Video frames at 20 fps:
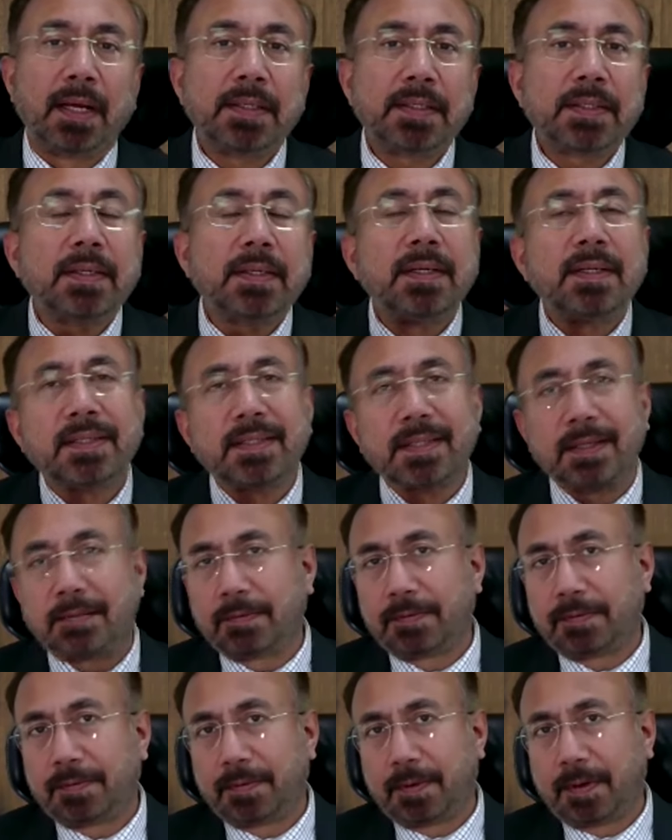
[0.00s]

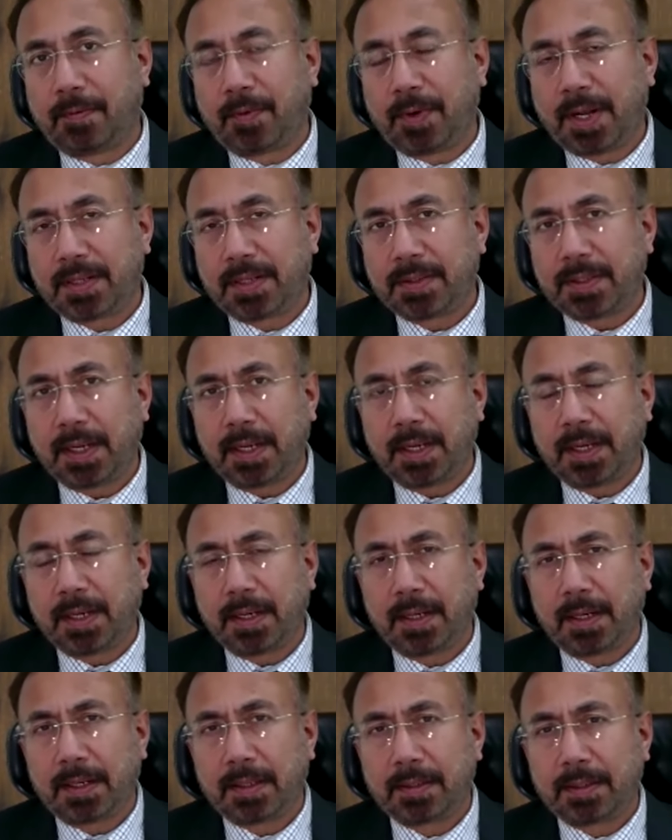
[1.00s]
discursive. When I say
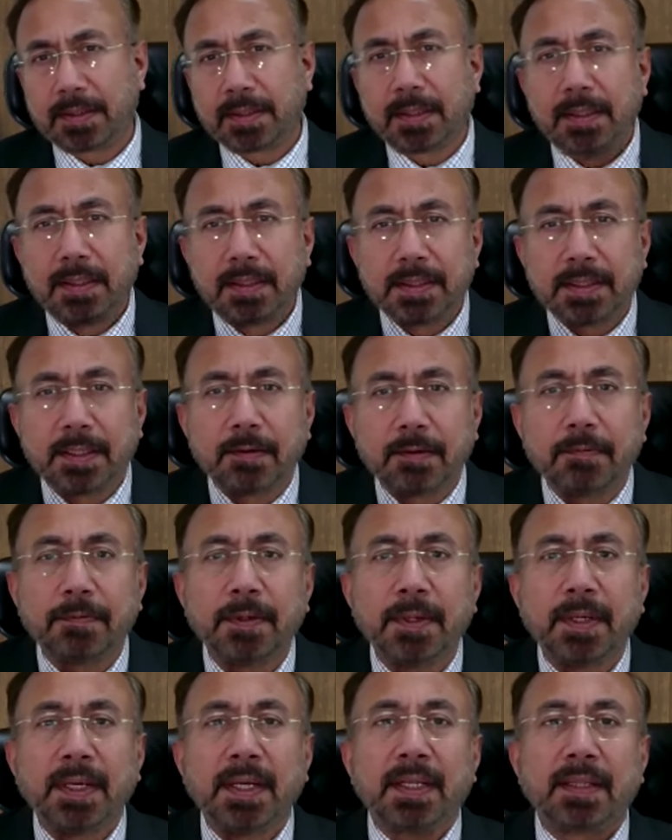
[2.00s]
discursive,
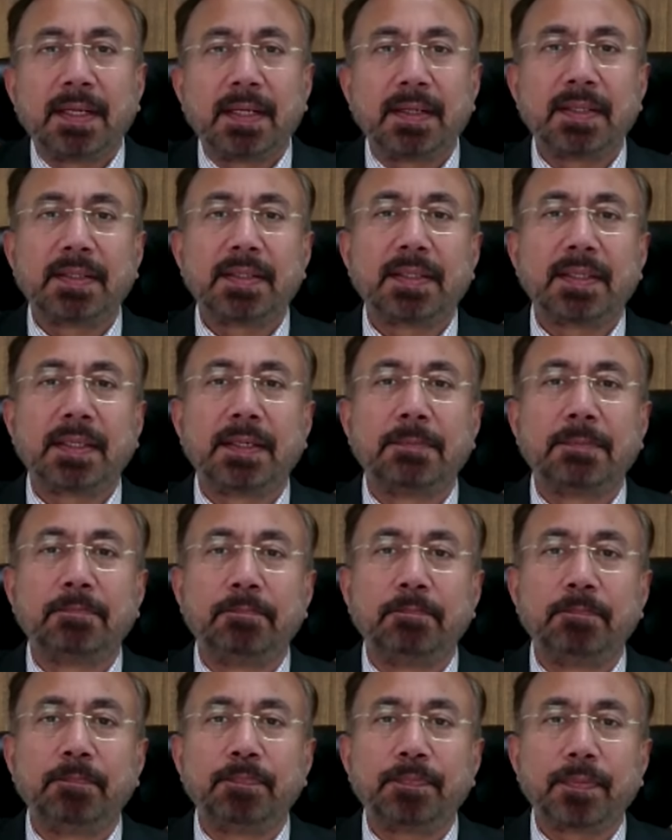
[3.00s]
that is
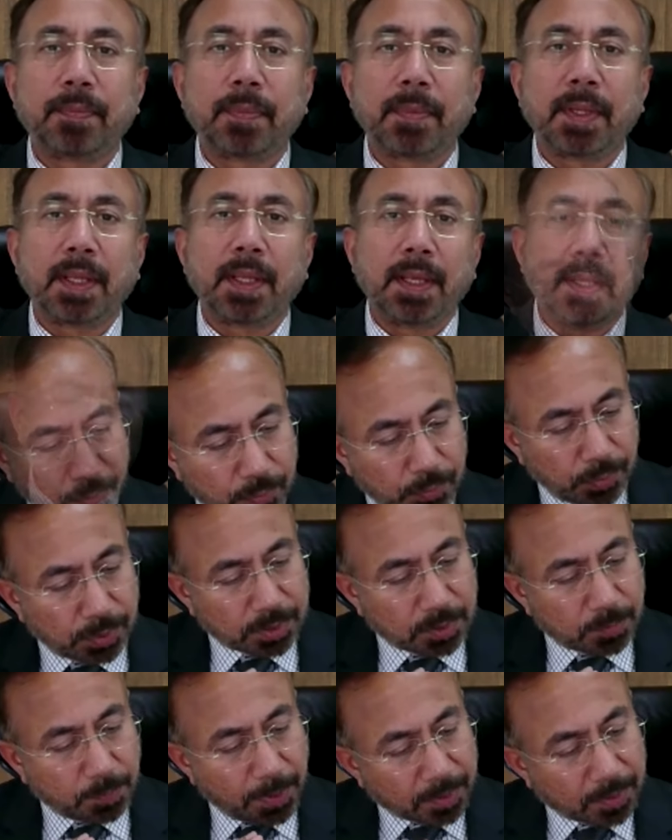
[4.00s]
you'd
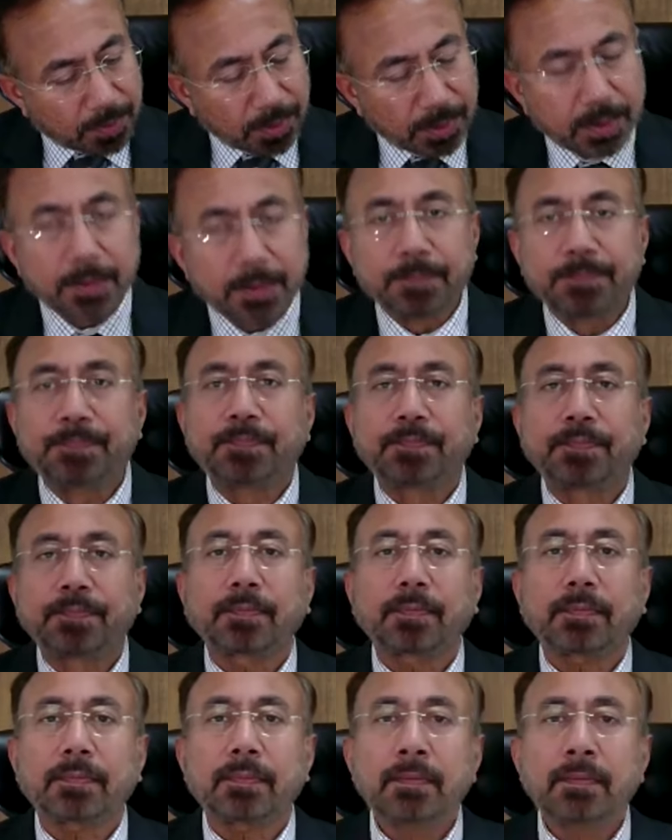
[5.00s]
expect it
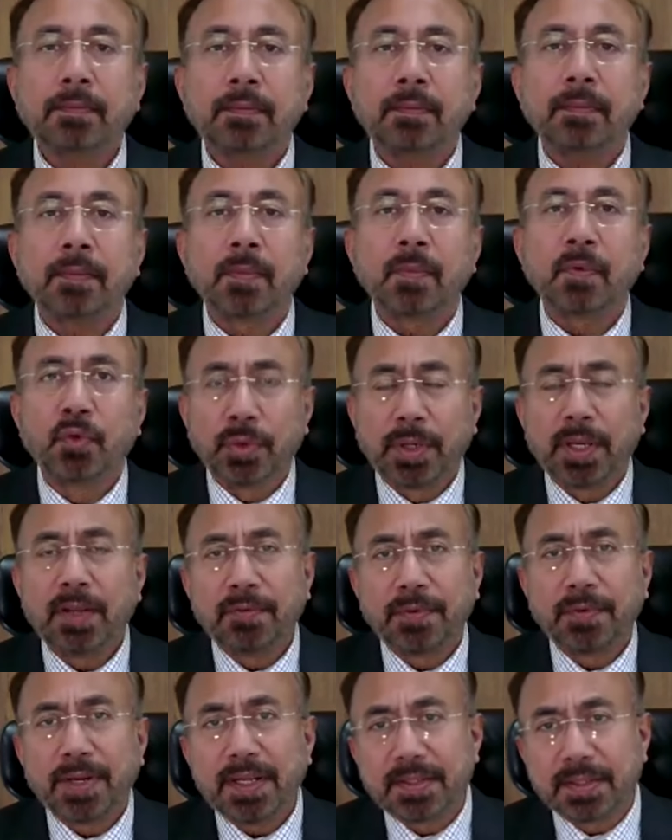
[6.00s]
to
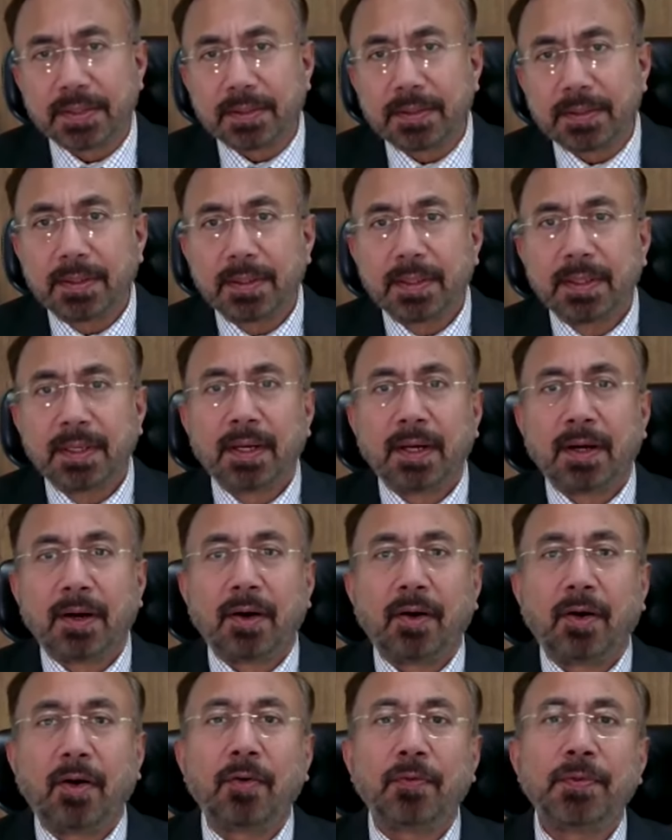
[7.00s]
give reason
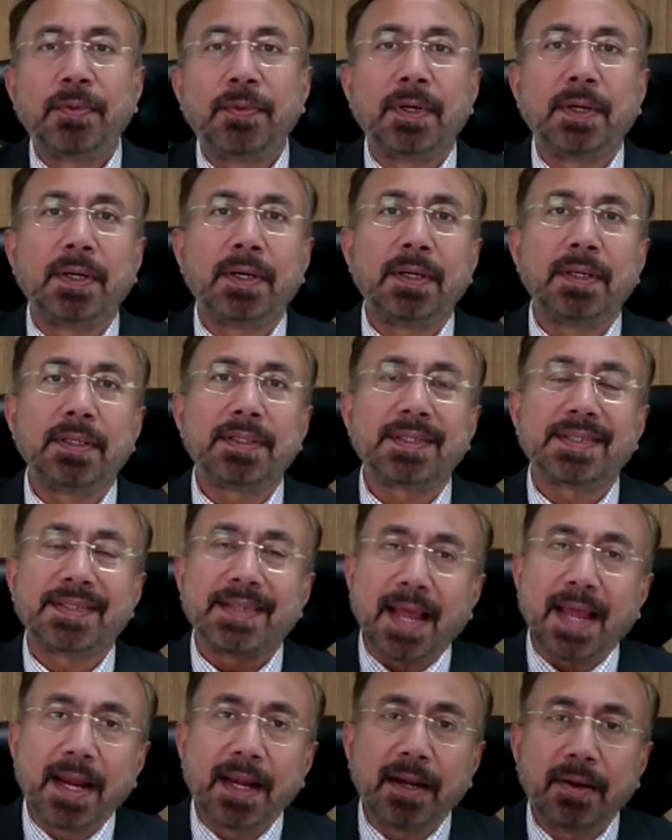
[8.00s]
of the
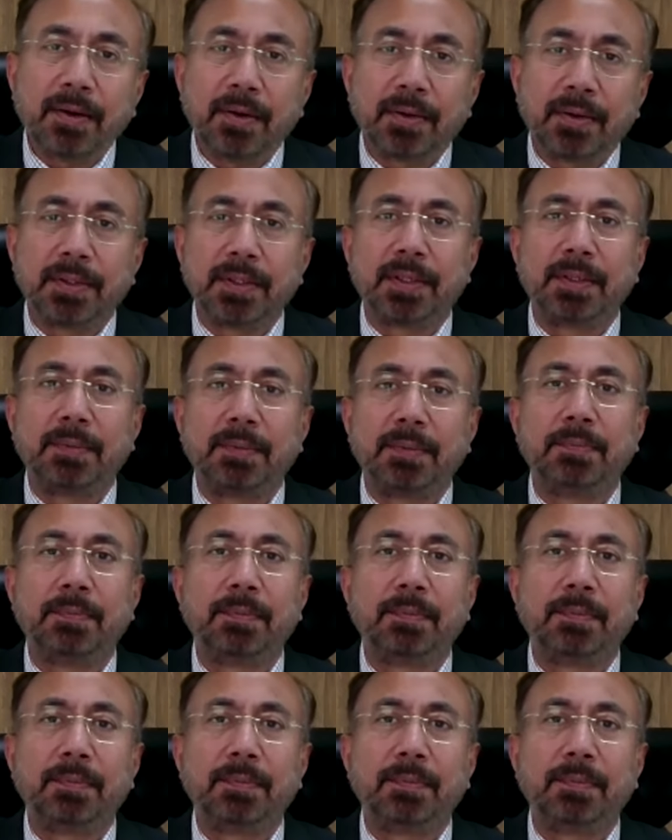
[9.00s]
stand or the